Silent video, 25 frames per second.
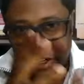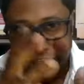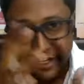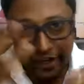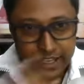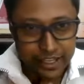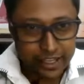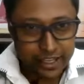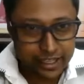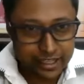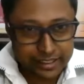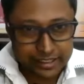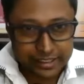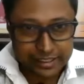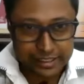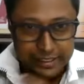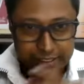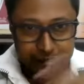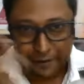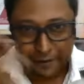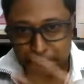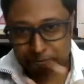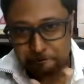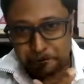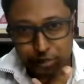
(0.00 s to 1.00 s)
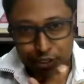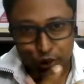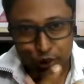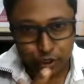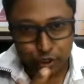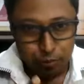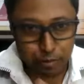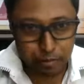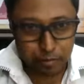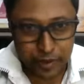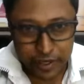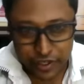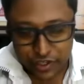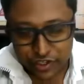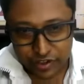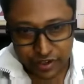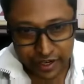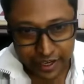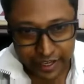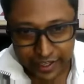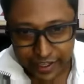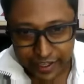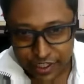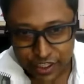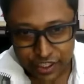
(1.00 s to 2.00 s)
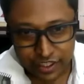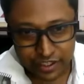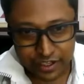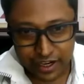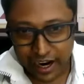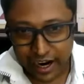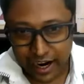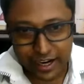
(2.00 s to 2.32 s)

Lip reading: 3D picturization.